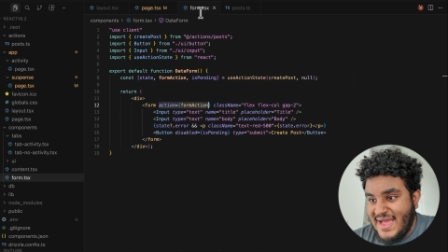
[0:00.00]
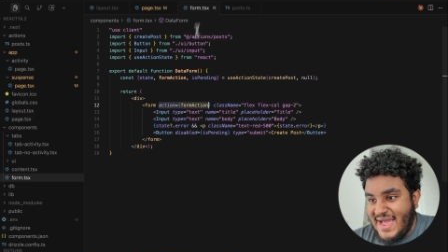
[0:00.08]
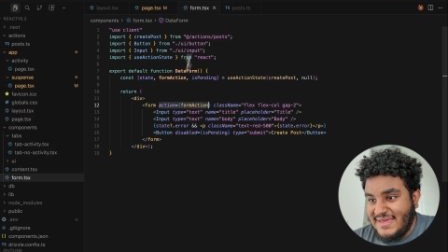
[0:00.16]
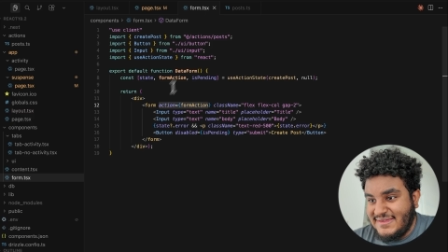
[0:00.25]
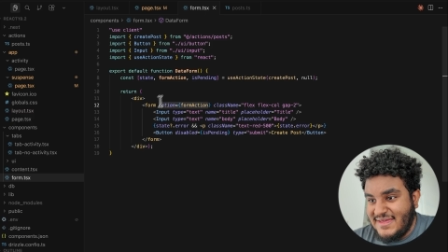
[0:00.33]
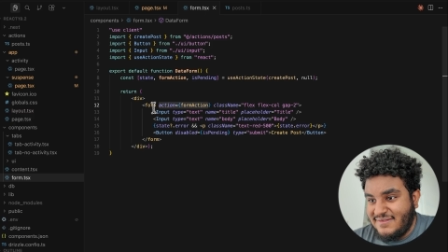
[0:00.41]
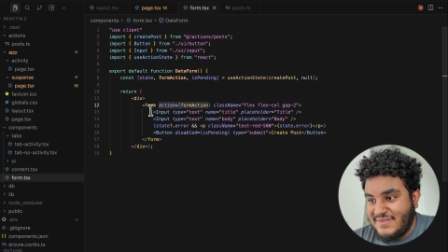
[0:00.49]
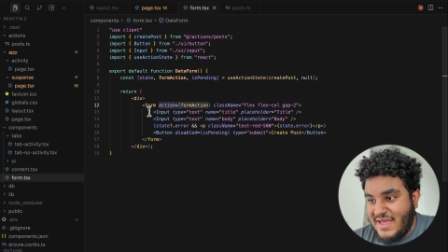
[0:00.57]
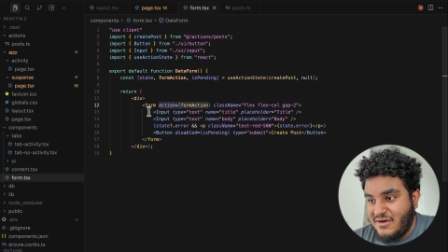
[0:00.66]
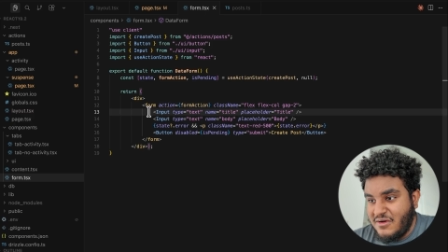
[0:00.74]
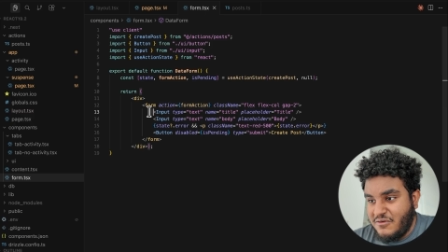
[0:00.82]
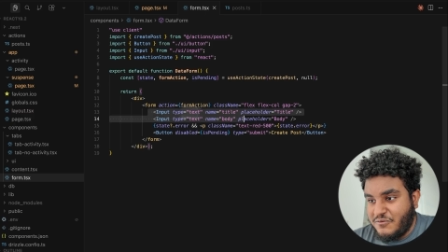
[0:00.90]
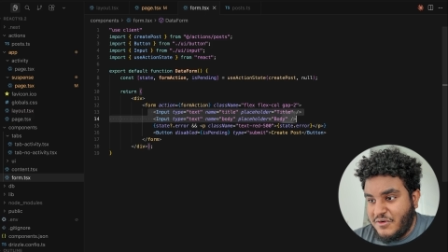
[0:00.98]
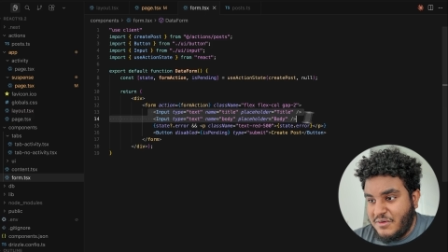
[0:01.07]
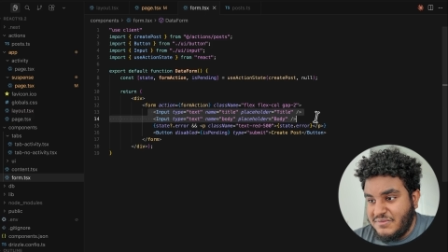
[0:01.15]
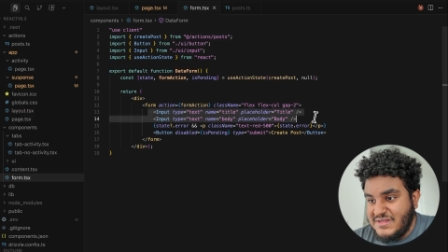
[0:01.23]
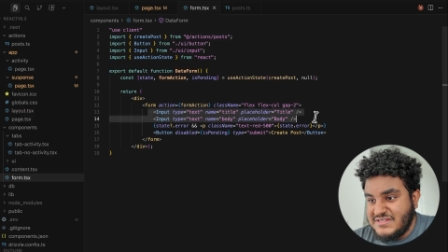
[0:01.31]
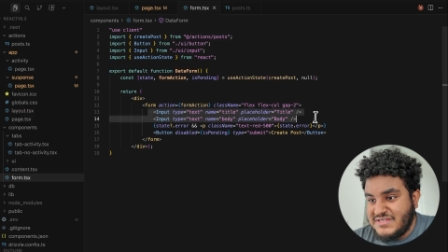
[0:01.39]
I get that
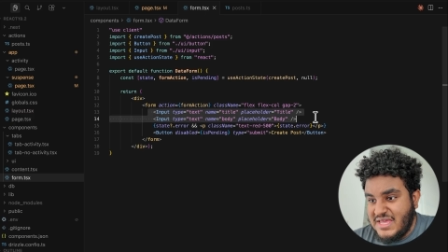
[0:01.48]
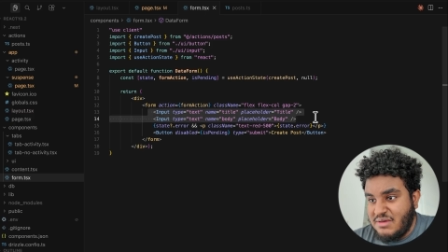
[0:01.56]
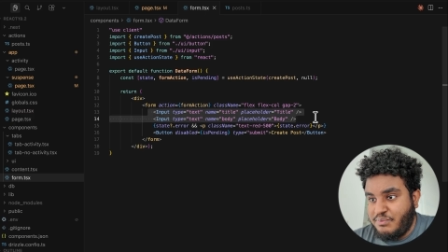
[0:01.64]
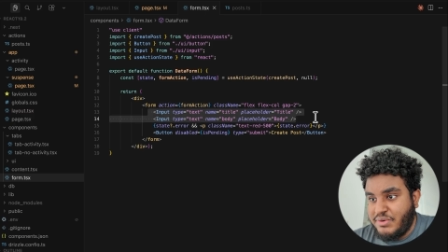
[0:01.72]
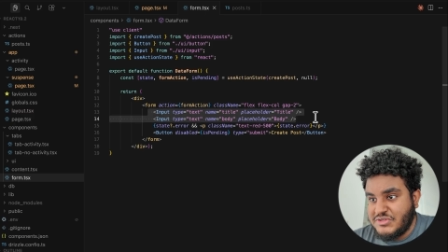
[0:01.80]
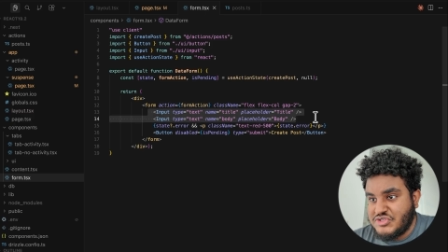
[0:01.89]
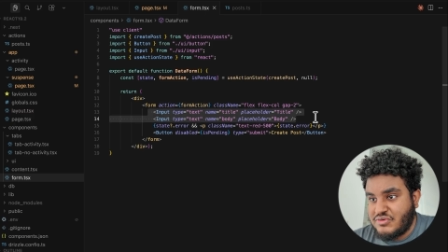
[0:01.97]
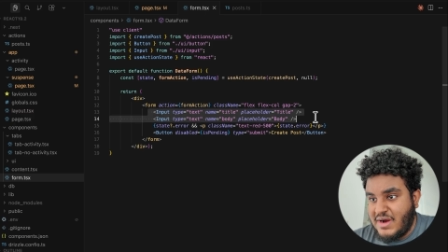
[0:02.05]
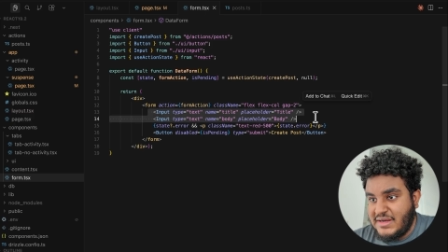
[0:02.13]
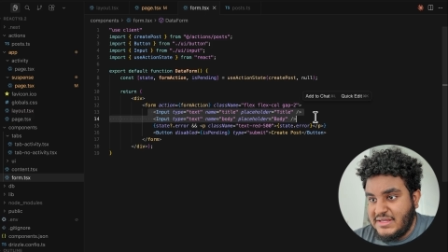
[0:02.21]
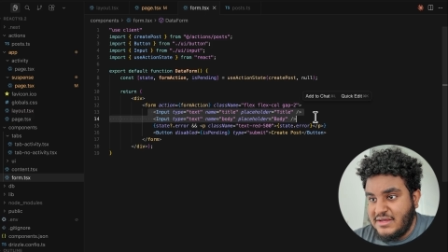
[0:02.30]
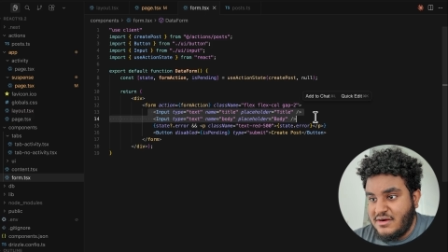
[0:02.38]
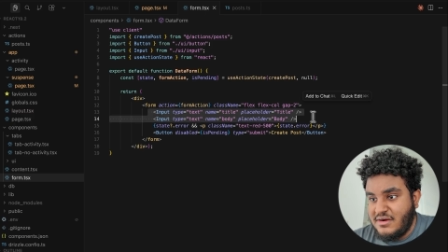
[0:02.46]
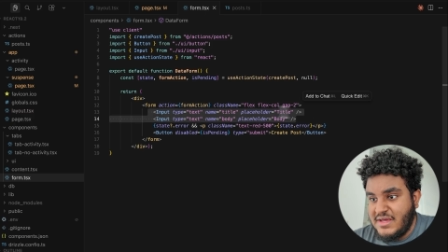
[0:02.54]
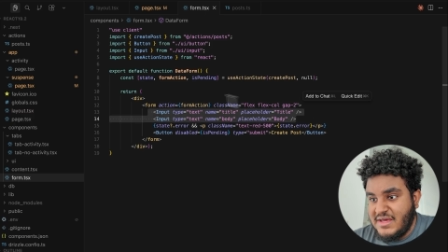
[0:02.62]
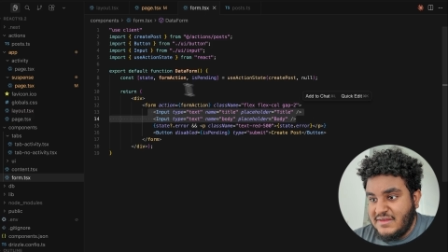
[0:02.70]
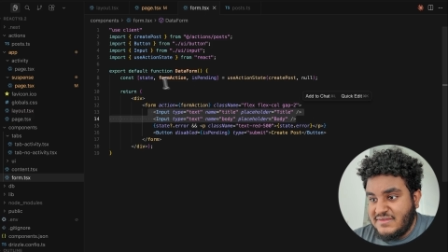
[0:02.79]
from these inputs right here.